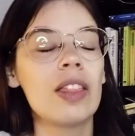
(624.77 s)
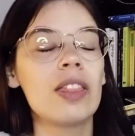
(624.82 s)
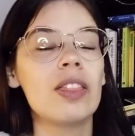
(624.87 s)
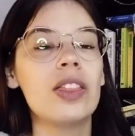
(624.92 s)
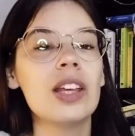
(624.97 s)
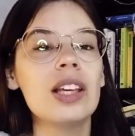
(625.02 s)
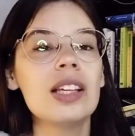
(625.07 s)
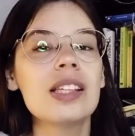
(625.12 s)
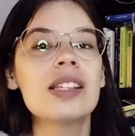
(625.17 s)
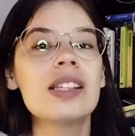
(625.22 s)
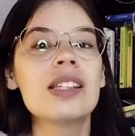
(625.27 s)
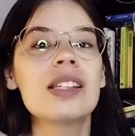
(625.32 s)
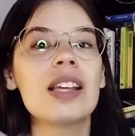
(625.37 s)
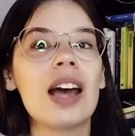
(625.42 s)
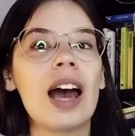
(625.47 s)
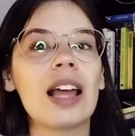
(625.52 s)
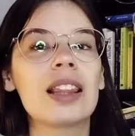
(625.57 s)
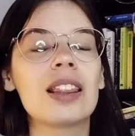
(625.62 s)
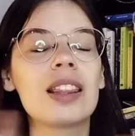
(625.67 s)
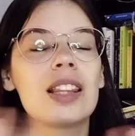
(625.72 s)

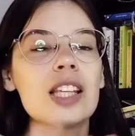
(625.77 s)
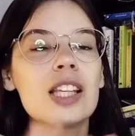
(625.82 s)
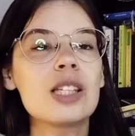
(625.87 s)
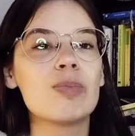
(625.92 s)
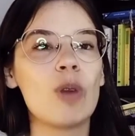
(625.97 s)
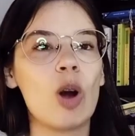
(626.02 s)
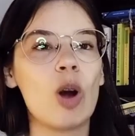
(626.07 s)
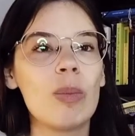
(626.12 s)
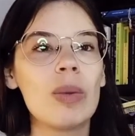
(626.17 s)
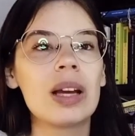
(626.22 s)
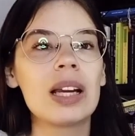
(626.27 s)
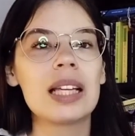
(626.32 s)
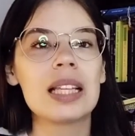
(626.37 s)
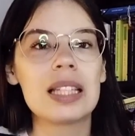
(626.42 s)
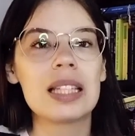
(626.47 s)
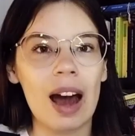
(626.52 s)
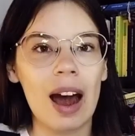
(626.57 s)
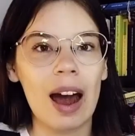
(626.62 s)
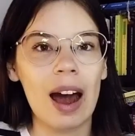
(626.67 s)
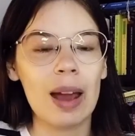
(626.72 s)
At this moment
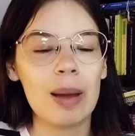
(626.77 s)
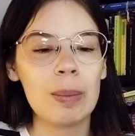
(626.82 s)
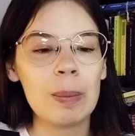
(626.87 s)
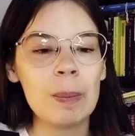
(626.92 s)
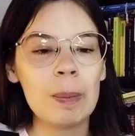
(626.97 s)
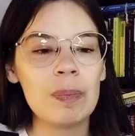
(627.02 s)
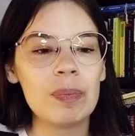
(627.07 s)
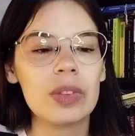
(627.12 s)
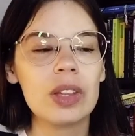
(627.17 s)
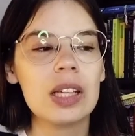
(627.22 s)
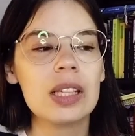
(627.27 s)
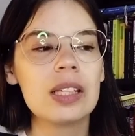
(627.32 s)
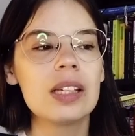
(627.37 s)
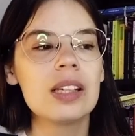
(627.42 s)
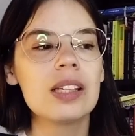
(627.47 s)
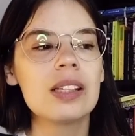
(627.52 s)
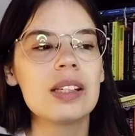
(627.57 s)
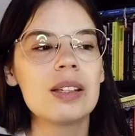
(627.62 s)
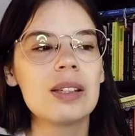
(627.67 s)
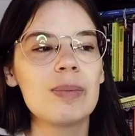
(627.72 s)
in time, this
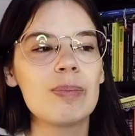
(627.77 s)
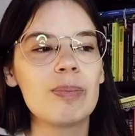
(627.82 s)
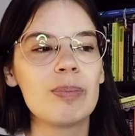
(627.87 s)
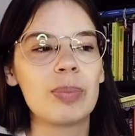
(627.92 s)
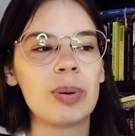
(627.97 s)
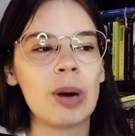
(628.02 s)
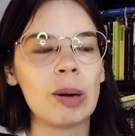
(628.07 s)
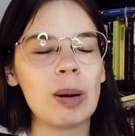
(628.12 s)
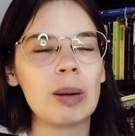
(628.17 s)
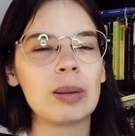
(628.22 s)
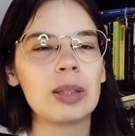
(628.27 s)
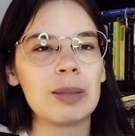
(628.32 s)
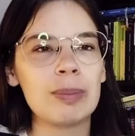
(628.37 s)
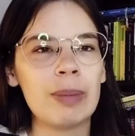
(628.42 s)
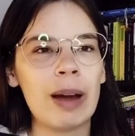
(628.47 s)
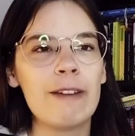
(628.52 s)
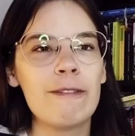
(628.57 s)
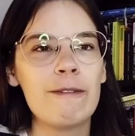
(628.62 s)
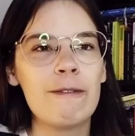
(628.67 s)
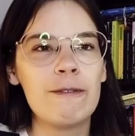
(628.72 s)
is probably
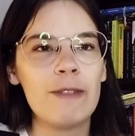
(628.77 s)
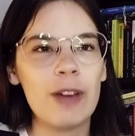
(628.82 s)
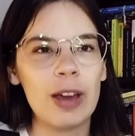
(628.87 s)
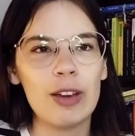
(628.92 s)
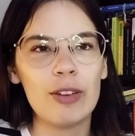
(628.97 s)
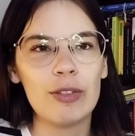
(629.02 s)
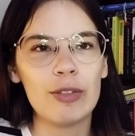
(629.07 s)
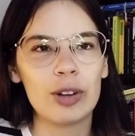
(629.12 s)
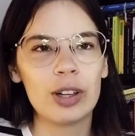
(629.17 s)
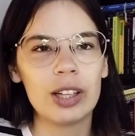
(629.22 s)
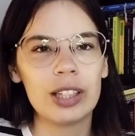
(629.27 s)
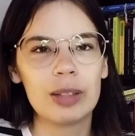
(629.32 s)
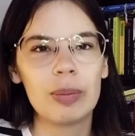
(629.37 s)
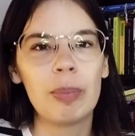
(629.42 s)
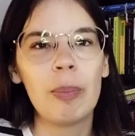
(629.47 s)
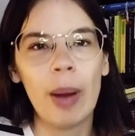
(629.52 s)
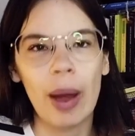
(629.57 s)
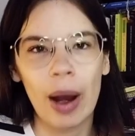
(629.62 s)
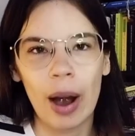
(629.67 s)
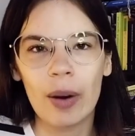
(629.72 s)
my favorite
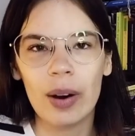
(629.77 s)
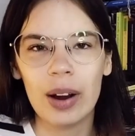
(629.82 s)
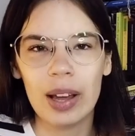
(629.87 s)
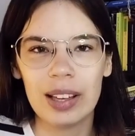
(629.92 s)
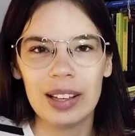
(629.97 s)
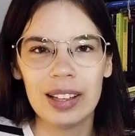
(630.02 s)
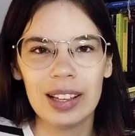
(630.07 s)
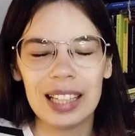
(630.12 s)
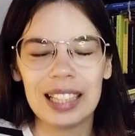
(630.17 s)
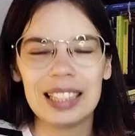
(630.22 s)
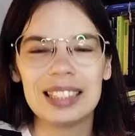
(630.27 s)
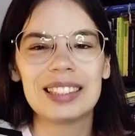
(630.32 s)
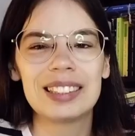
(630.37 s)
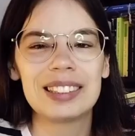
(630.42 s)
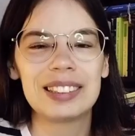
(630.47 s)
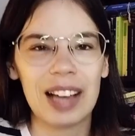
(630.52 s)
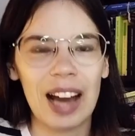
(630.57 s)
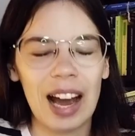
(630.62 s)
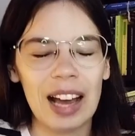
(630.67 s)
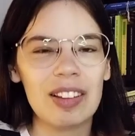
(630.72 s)
pairing, is
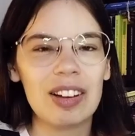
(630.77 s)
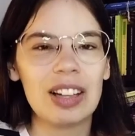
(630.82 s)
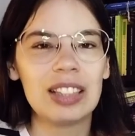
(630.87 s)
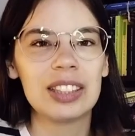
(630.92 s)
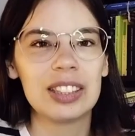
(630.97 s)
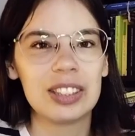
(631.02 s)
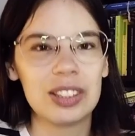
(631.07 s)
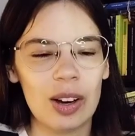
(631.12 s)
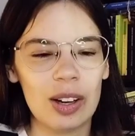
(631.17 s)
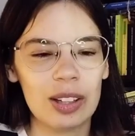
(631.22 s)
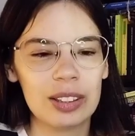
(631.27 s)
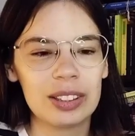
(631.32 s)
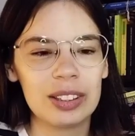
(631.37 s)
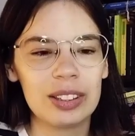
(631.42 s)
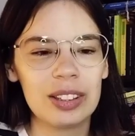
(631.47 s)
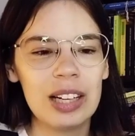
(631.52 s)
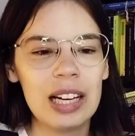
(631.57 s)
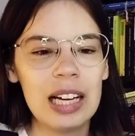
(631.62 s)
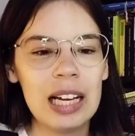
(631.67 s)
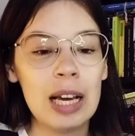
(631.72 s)
Tyler and the
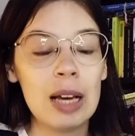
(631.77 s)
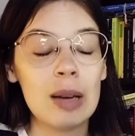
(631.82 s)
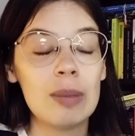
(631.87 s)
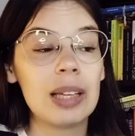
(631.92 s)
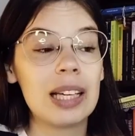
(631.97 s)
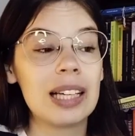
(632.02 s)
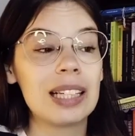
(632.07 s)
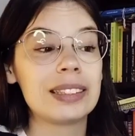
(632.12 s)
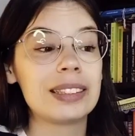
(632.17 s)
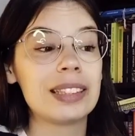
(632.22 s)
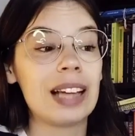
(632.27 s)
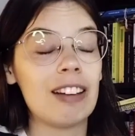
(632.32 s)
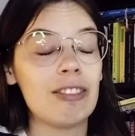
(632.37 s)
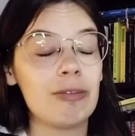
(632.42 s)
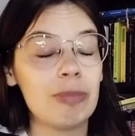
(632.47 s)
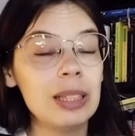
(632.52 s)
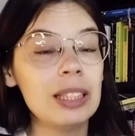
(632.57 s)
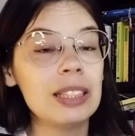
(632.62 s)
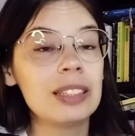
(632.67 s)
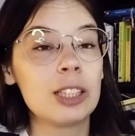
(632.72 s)
doctor, because
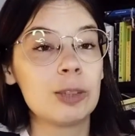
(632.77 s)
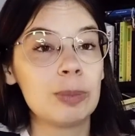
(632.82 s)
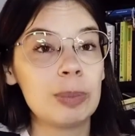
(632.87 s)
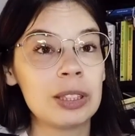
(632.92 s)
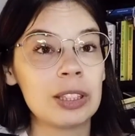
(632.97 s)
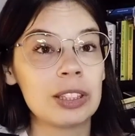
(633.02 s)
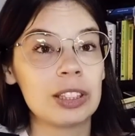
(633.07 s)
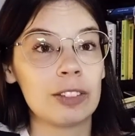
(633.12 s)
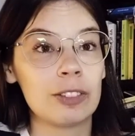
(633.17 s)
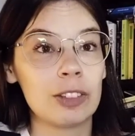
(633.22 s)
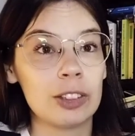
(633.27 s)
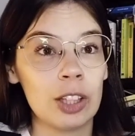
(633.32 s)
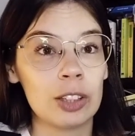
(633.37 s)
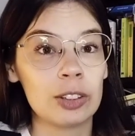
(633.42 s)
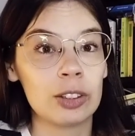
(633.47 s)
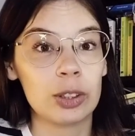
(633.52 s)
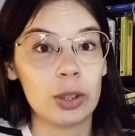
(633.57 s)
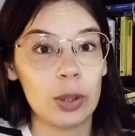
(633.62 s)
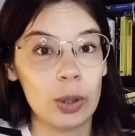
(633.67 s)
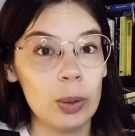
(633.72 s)
I've been suspicious of the
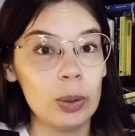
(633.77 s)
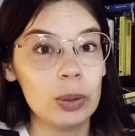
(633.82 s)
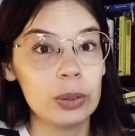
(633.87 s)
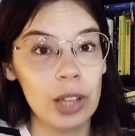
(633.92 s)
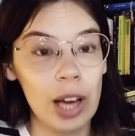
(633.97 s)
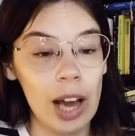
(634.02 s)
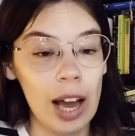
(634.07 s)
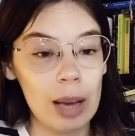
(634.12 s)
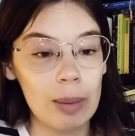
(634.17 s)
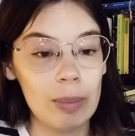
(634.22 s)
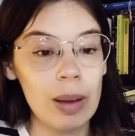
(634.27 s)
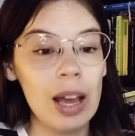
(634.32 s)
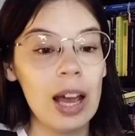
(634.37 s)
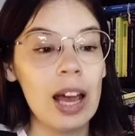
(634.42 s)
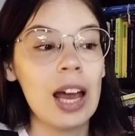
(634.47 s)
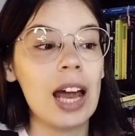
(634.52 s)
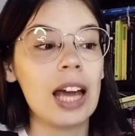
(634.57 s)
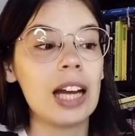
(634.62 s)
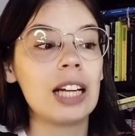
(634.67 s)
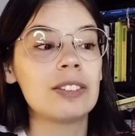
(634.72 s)
doctor the whole time.
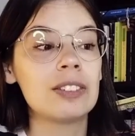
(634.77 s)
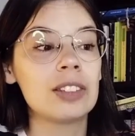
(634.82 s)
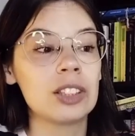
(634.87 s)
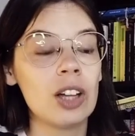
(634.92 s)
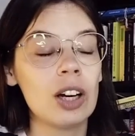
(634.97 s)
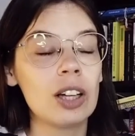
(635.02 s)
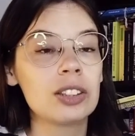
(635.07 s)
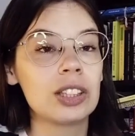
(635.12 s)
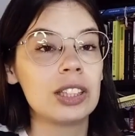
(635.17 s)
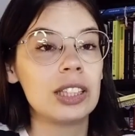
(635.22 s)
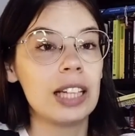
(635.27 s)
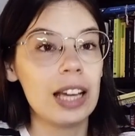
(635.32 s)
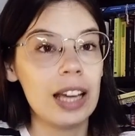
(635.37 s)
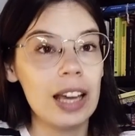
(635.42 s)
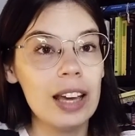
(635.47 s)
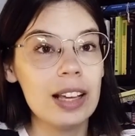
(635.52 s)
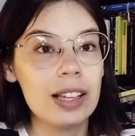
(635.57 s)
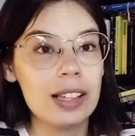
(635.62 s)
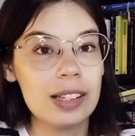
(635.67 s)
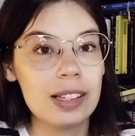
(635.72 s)
And if the doctor
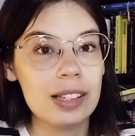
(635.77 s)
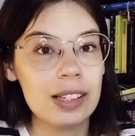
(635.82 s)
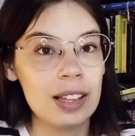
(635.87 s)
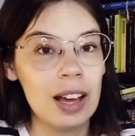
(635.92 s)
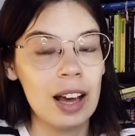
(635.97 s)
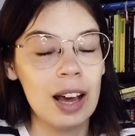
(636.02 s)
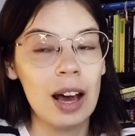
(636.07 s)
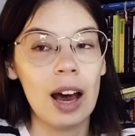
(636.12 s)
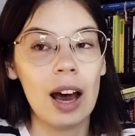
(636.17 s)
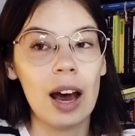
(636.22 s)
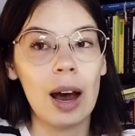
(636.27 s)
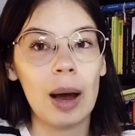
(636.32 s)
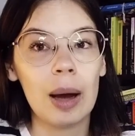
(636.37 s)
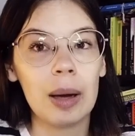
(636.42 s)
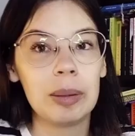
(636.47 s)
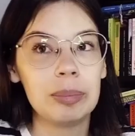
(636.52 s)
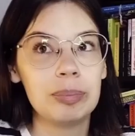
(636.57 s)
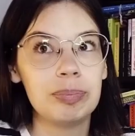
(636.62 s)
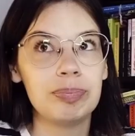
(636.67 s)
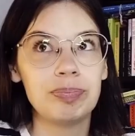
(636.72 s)
is,
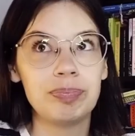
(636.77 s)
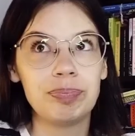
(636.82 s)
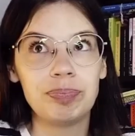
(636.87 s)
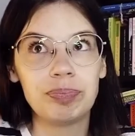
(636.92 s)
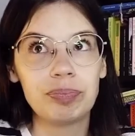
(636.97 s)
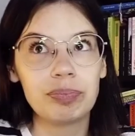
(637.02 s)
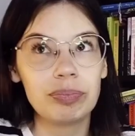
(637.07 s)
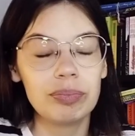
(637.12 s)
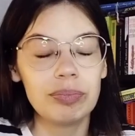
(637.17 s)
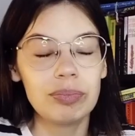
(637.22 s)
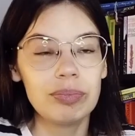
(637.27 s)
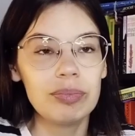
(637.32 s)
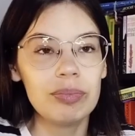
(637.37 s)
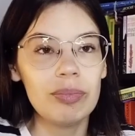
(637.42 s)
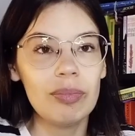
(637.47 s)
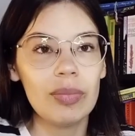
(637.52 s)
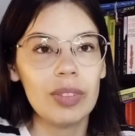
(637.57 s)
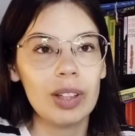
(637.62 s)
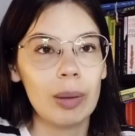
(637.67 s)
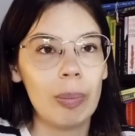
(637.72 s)
part
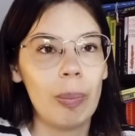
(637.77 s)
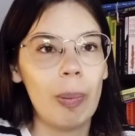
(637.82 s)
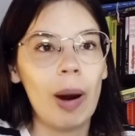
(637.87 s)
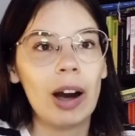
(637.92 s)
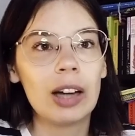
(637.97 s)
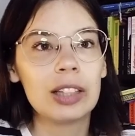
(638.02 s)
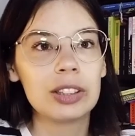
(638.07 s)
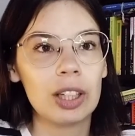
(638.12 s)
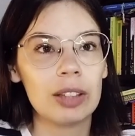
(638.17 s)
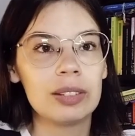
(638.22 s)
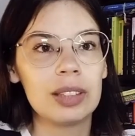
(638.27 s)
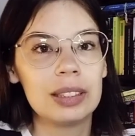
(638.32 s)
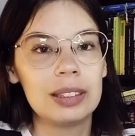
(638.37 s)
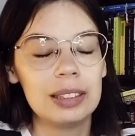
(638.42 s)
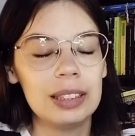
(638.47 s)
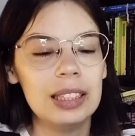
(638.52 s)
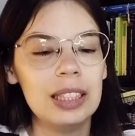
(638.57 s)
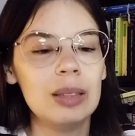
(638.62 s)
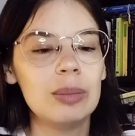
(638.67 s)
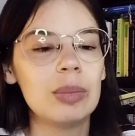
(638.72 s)
of the
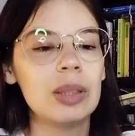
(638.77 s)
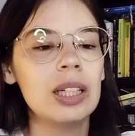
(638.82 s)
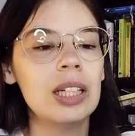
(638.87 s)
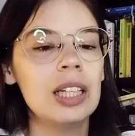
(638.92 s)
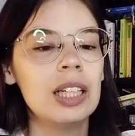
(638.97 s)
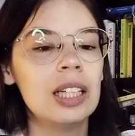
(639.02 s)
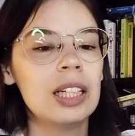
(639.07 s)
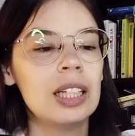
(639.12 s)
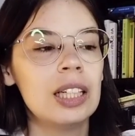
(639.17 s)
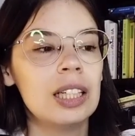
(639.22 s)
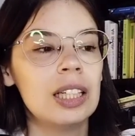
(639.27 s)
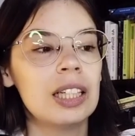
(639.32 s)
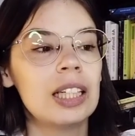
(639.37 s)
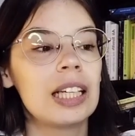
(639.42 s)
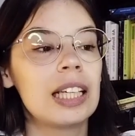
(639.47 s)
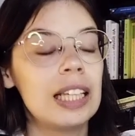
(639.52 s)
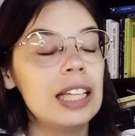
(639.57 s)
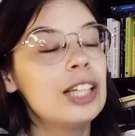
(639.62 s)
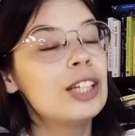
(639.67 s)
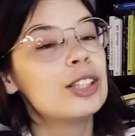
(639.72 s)
team,
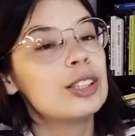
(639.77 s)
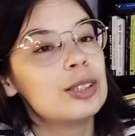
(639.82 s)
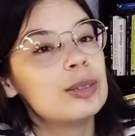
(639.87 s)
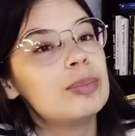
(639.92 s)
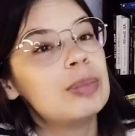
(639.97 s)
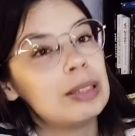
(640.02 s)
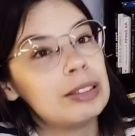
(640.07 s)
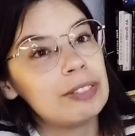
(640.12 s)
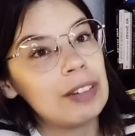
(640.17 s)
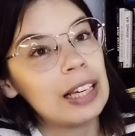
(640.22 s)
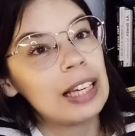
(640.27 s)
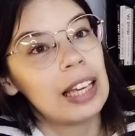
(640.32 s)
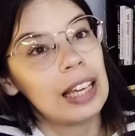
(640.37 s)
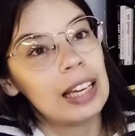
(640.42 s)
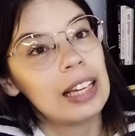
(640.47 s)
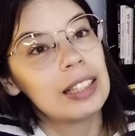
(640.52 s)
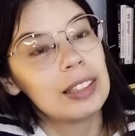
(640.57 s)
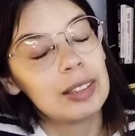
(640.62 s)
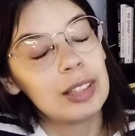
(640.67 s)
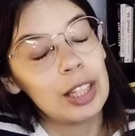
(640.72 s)
he could be faking
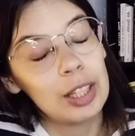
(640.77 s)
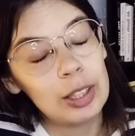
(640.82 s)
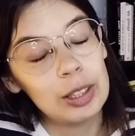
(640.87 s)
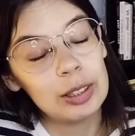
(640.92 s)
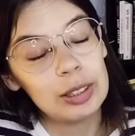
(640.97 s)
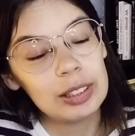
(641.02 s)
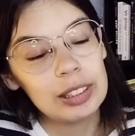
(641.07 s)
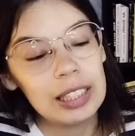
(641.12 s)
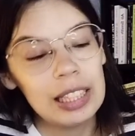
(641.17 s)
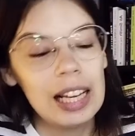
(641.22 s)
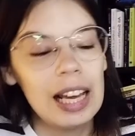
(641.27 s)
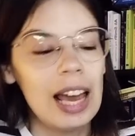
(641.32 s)
it. He could.